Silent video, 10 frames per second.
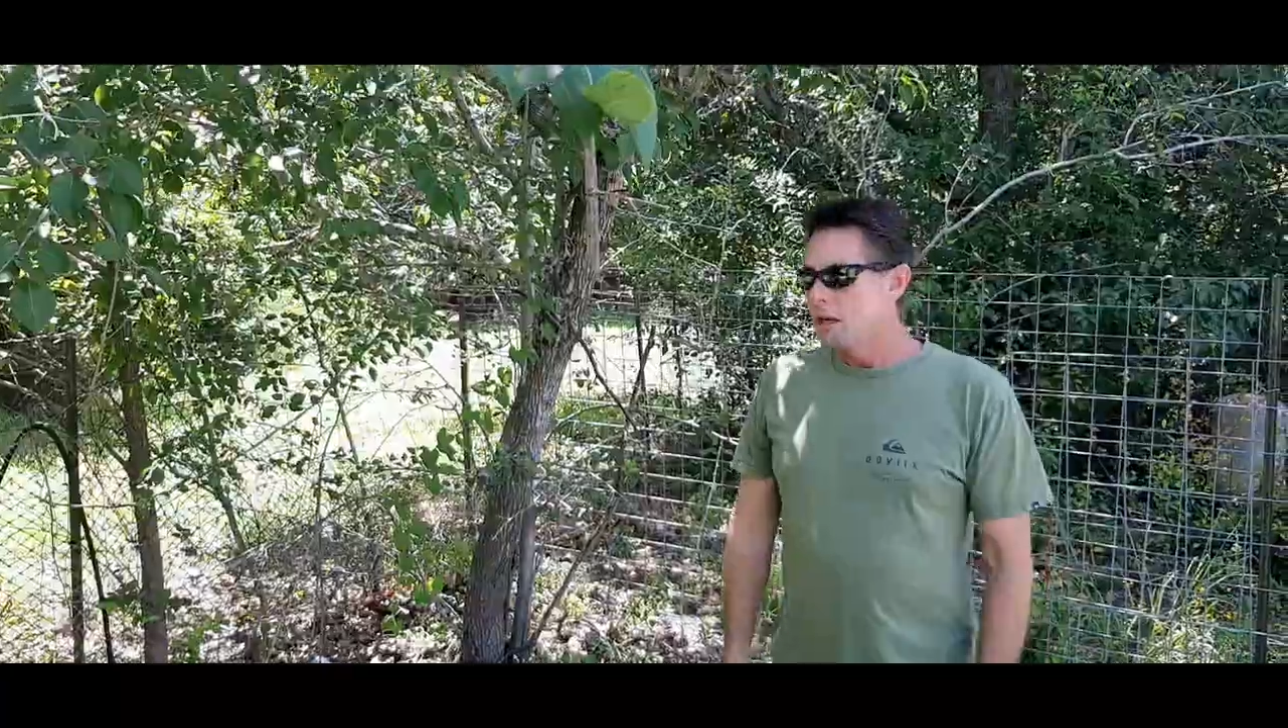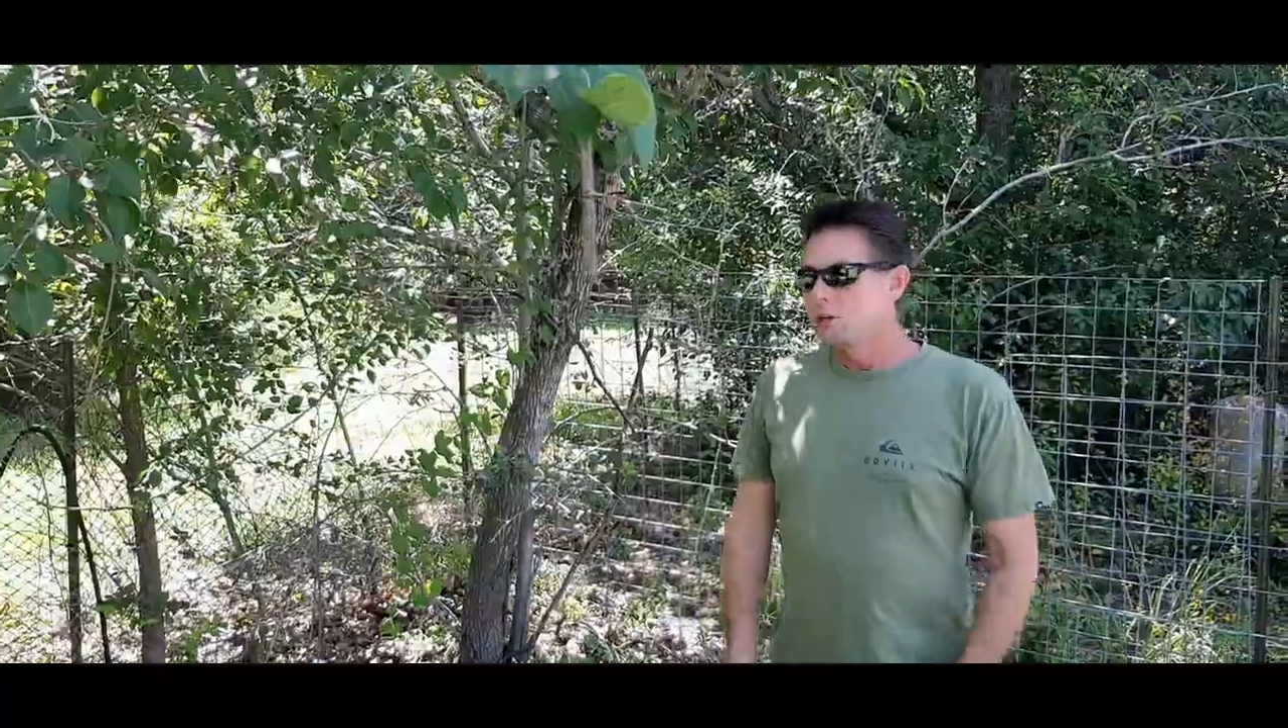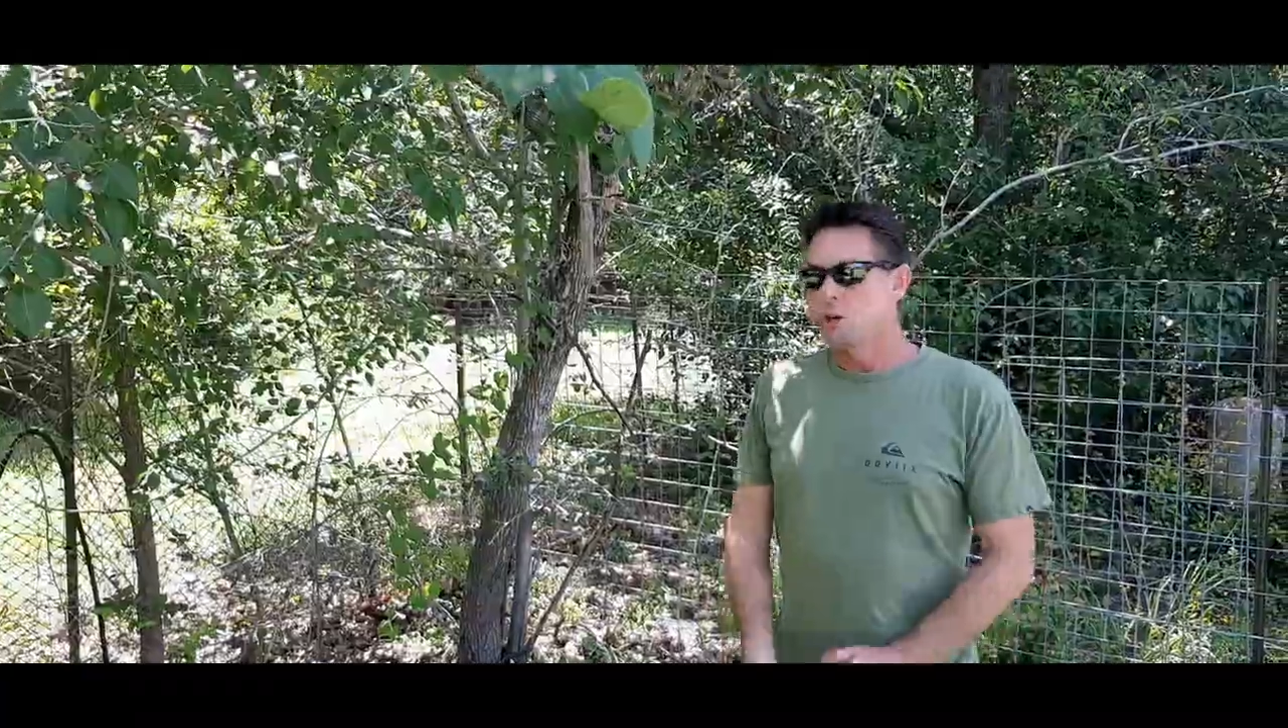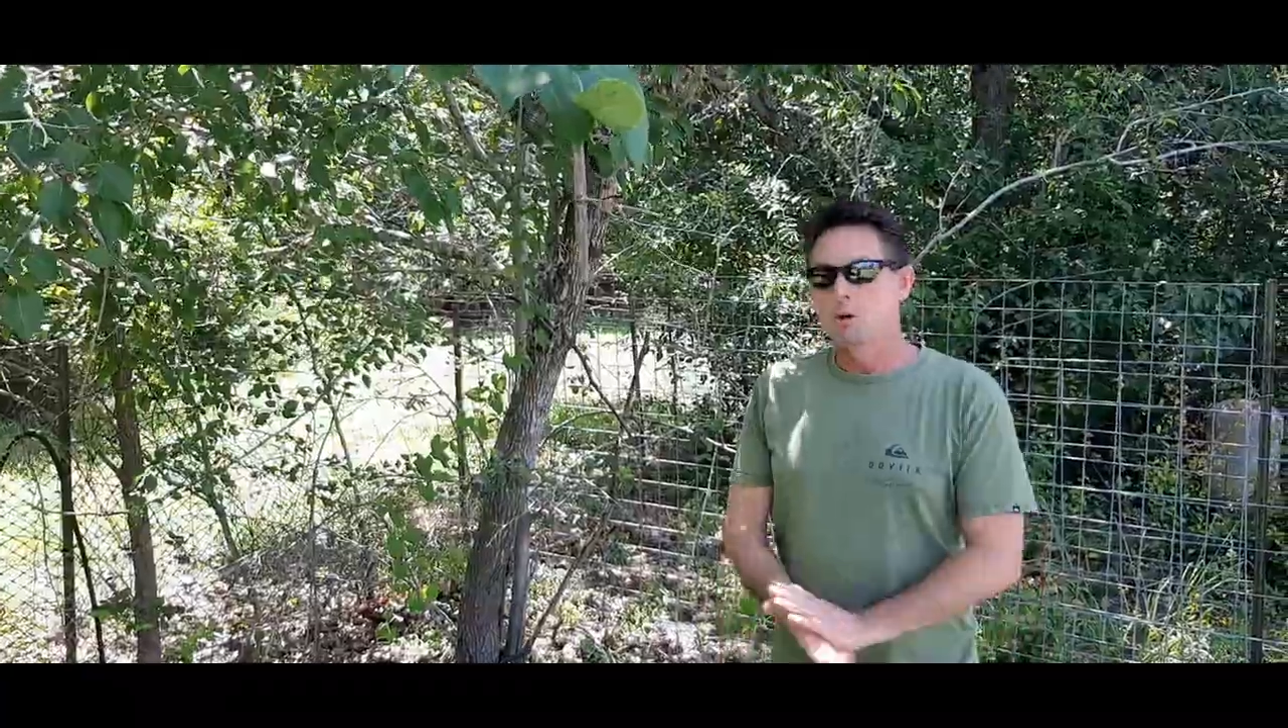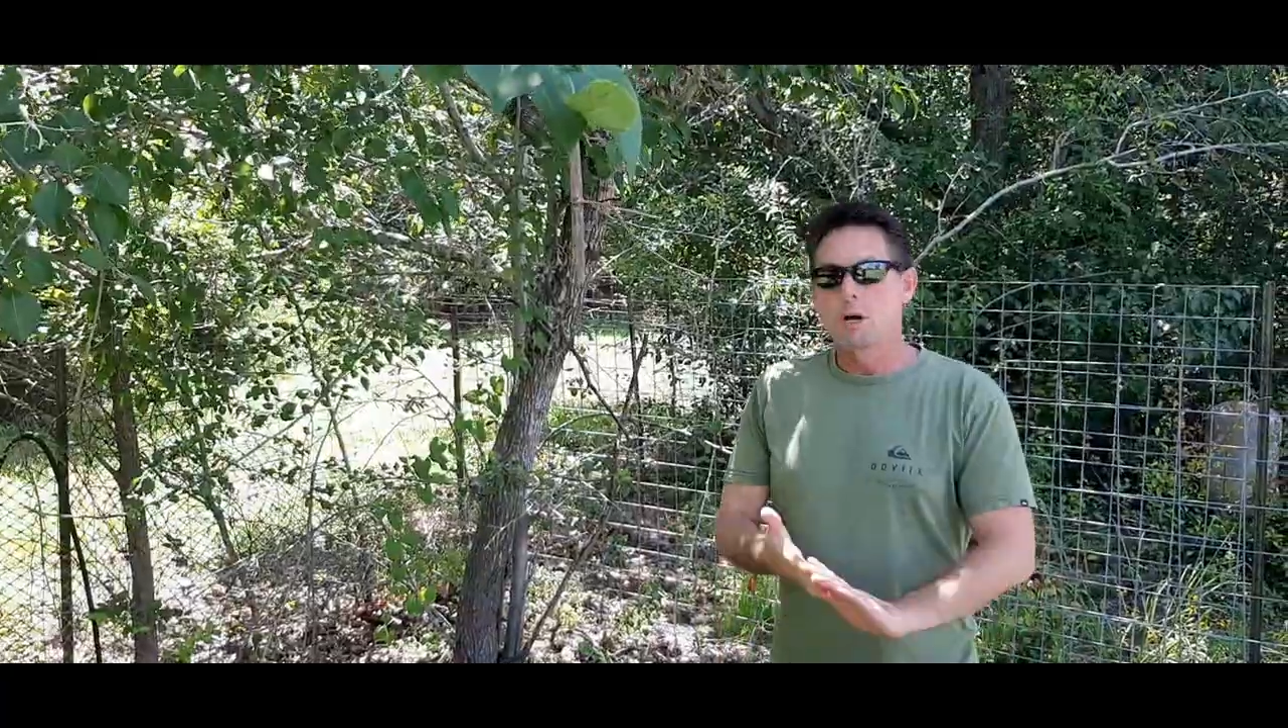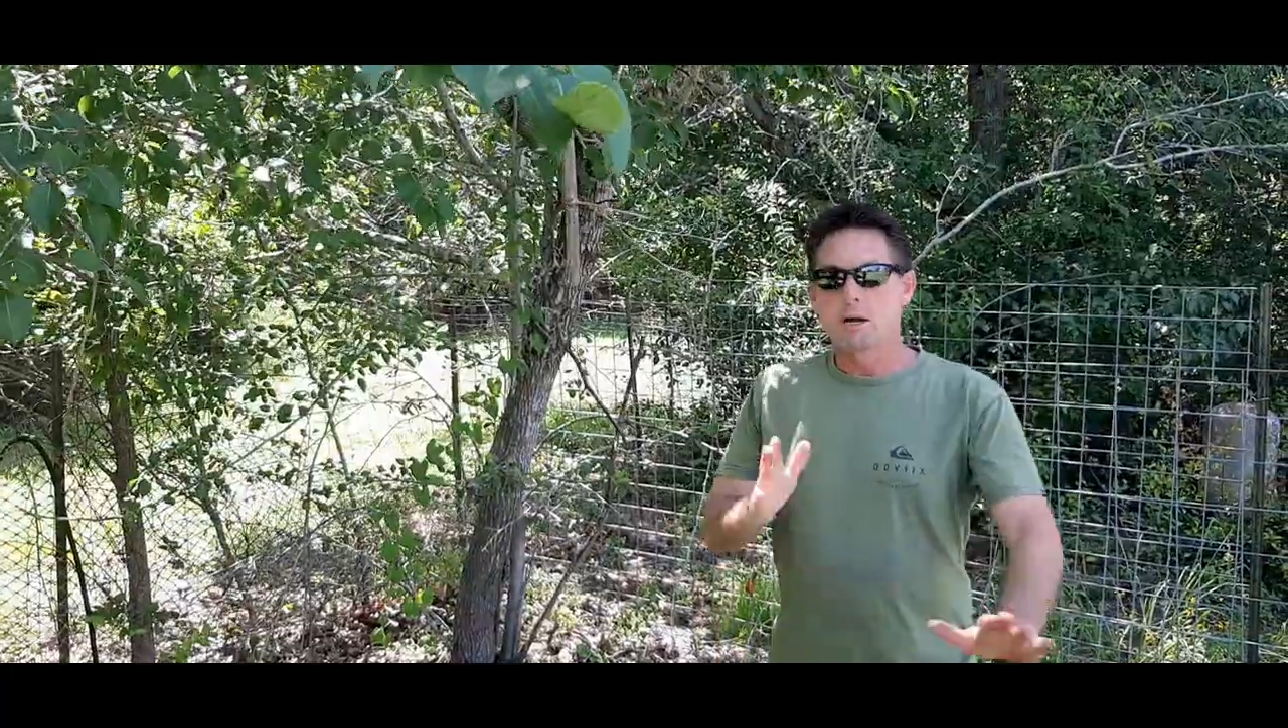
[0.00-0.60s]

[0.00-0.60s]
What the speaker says: So